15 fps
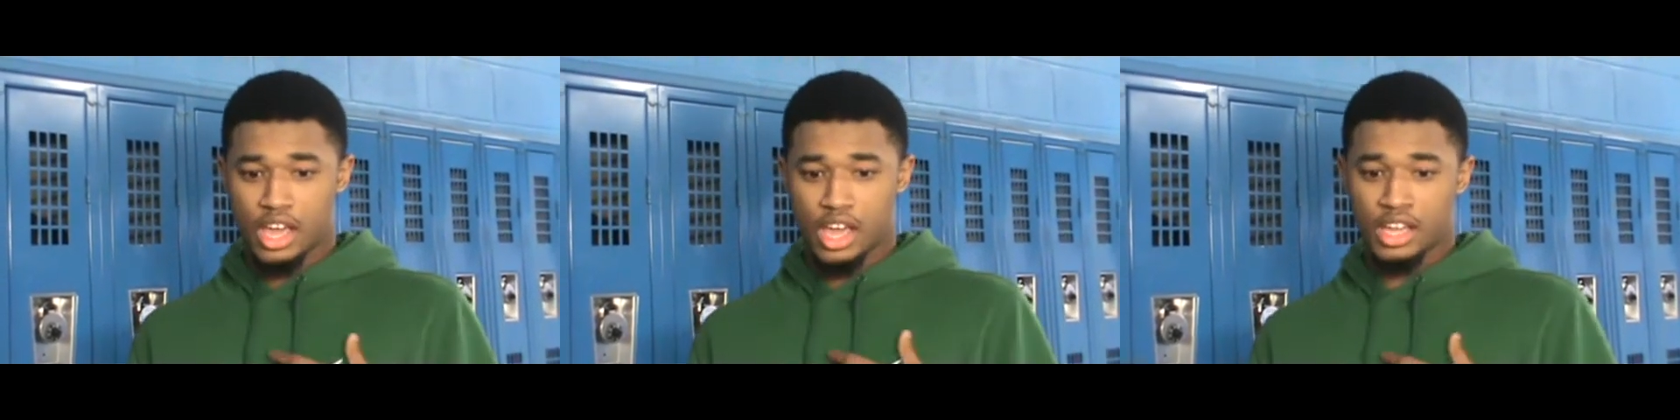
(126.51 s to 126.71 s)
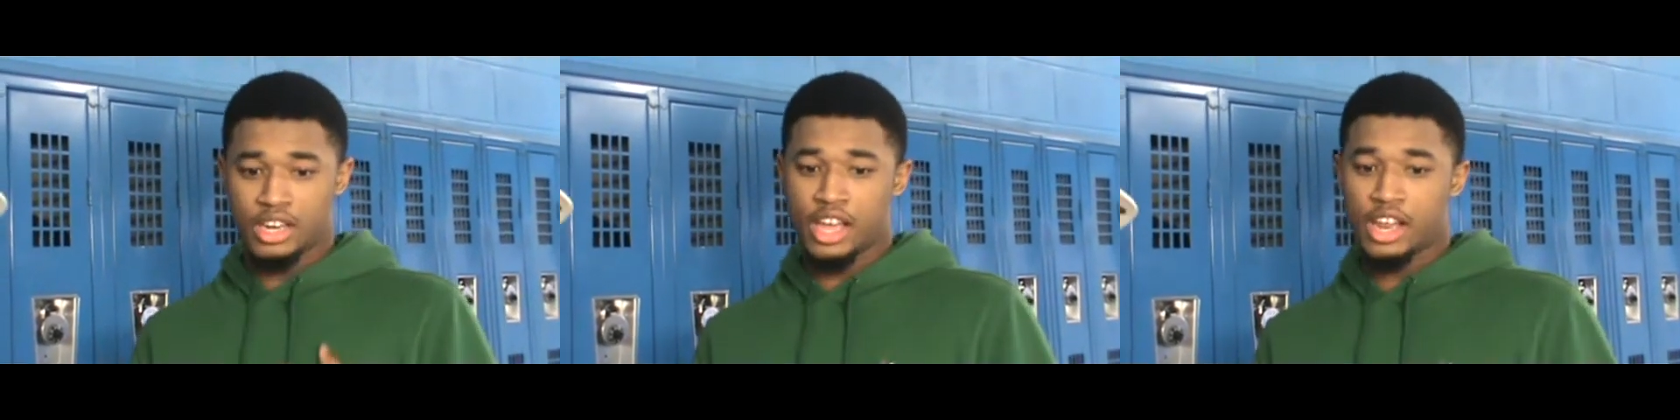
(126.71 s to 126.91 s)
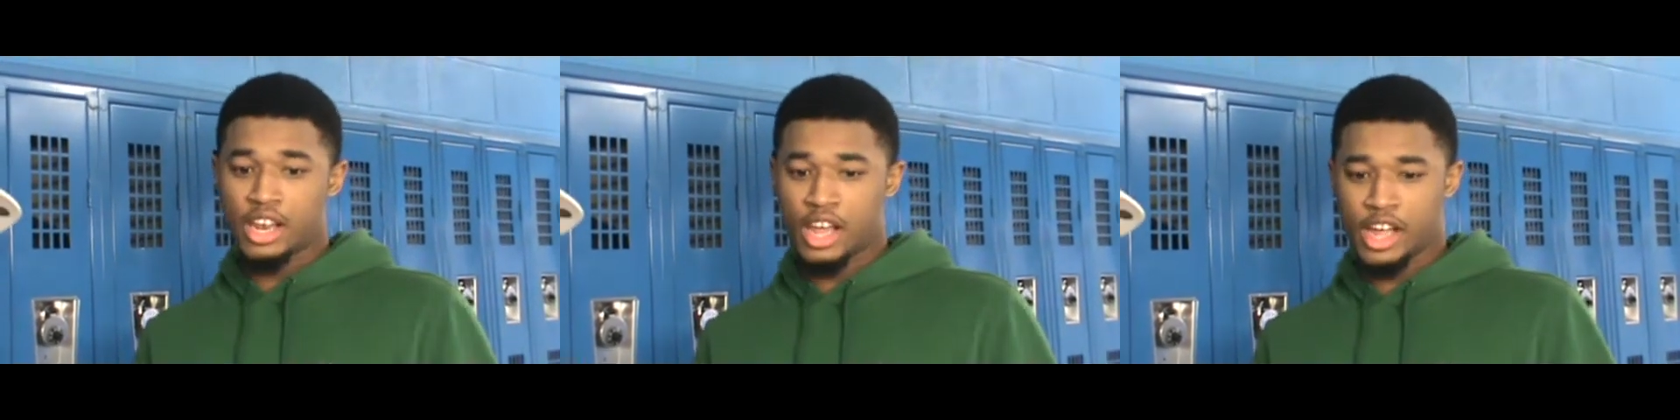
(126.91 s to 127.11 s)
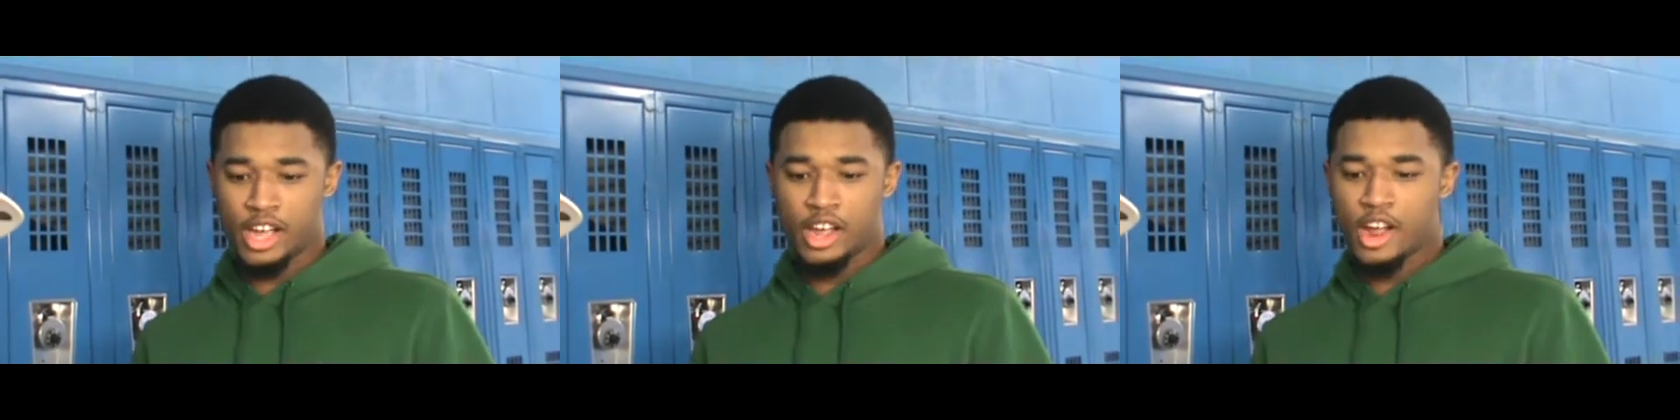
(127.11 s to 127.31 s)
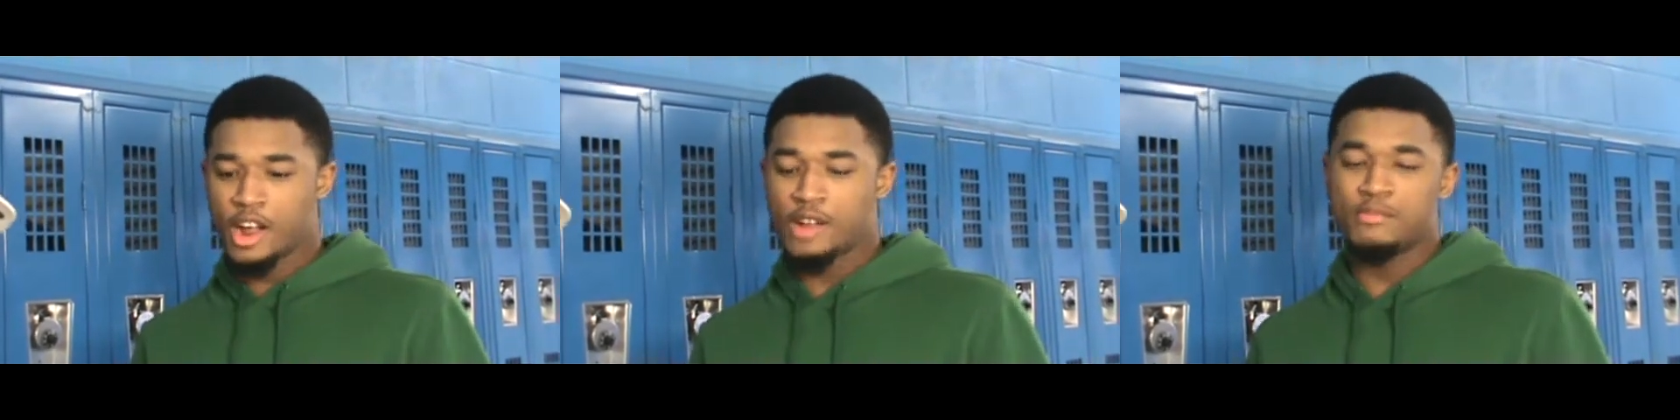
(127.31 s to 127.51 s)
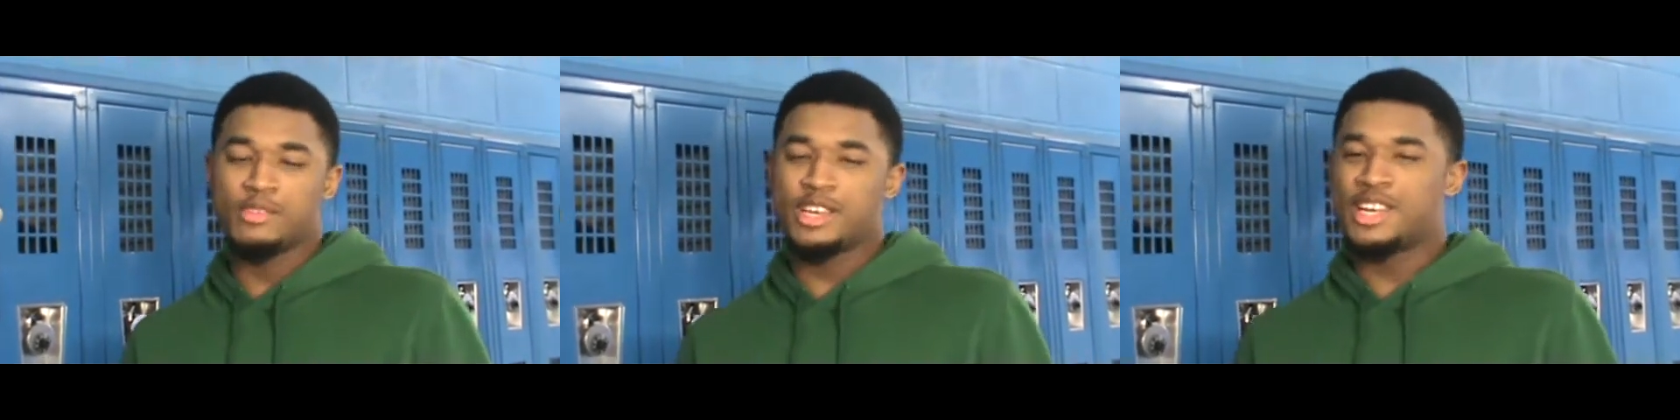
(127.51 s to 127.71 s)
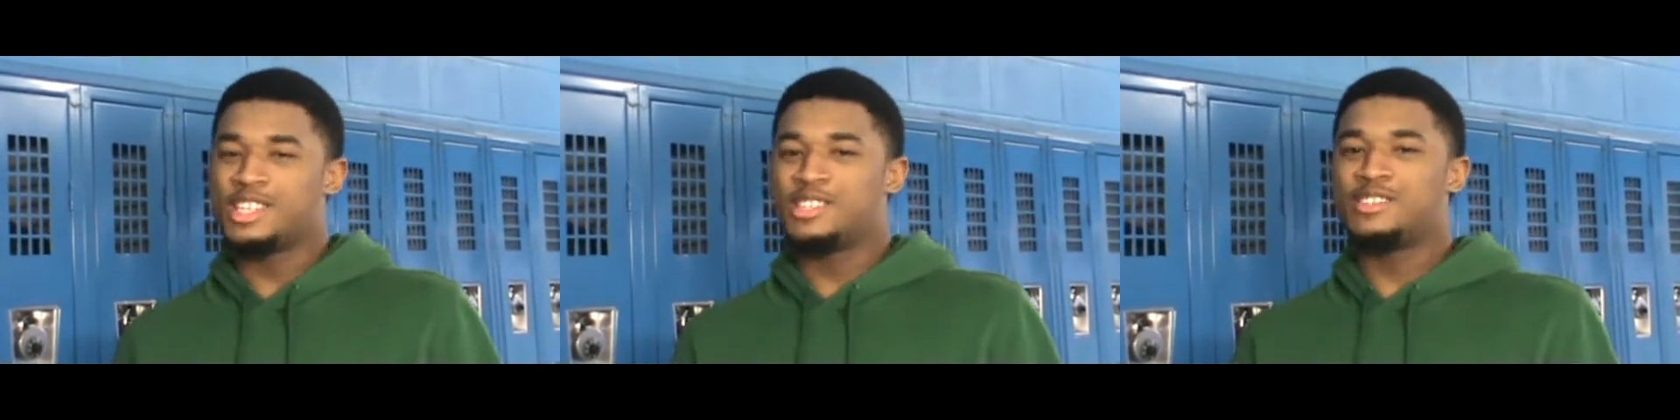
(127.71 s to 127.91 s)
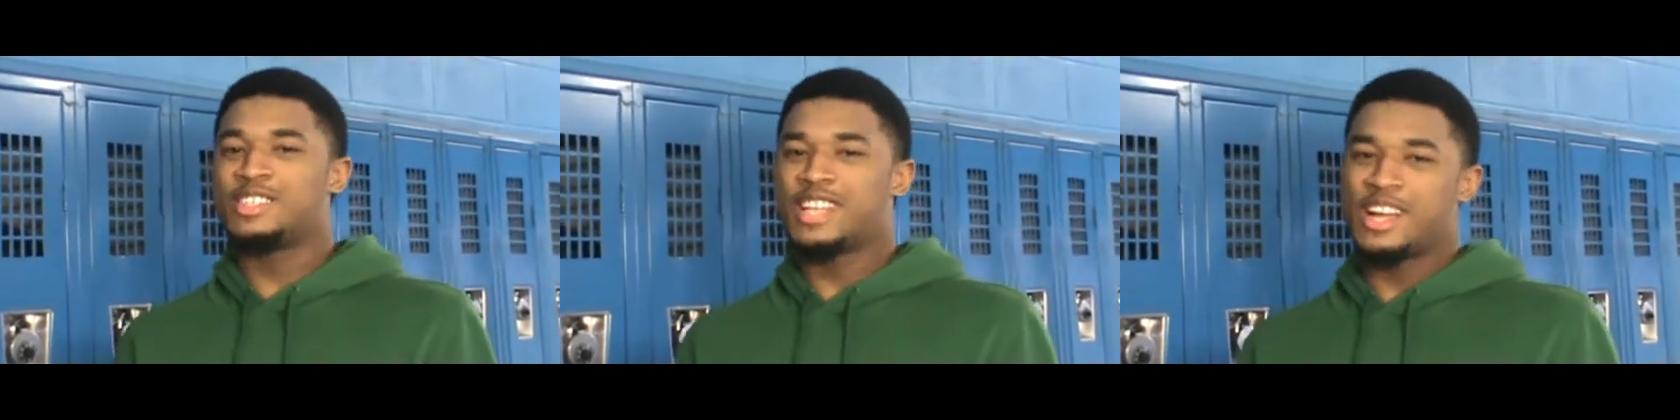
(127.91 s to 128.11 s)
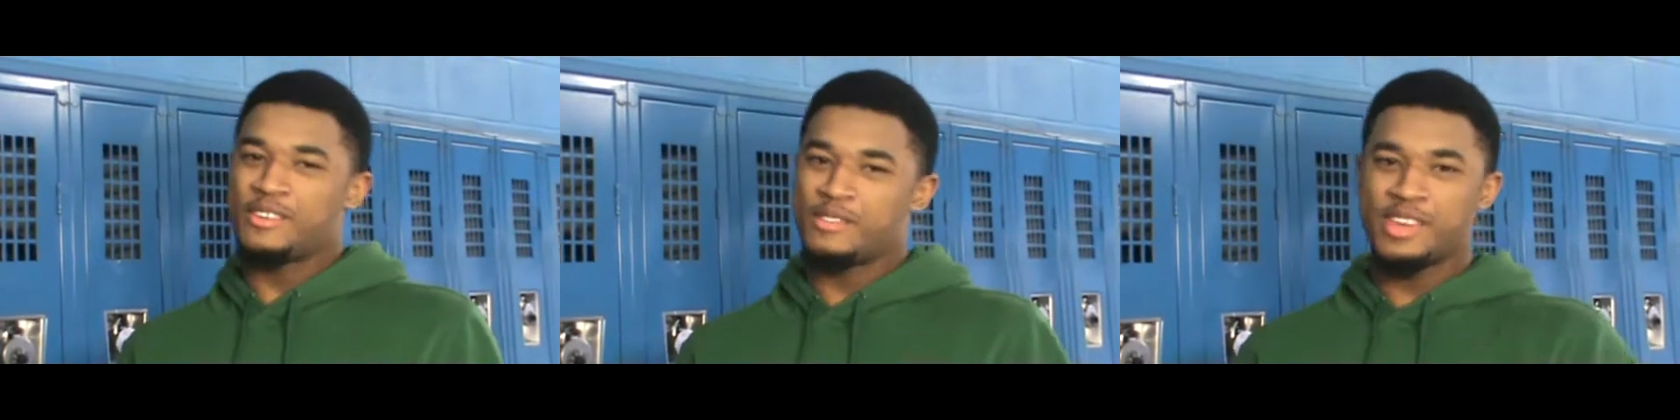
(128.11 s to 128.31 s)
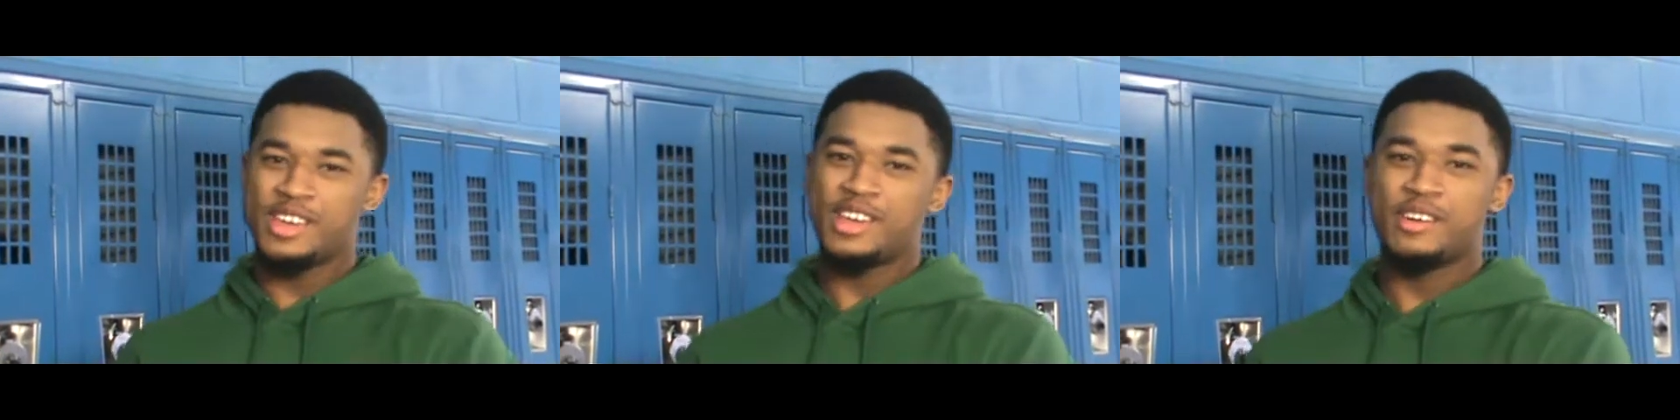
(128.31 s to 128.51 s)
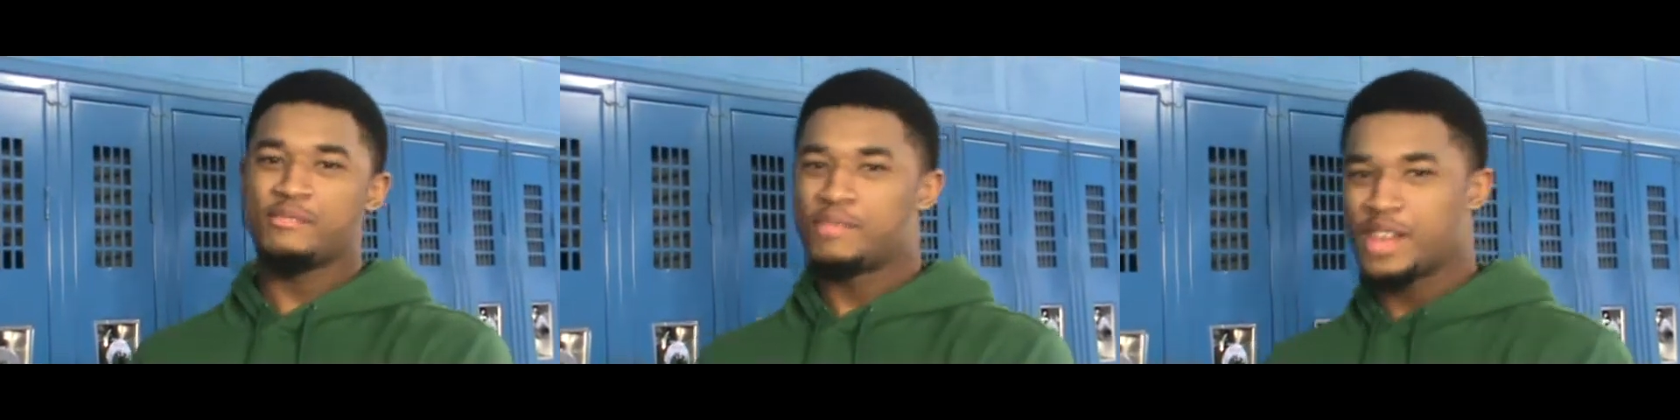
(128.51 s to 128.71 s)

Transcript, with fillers: and that like hurt because it was like we and him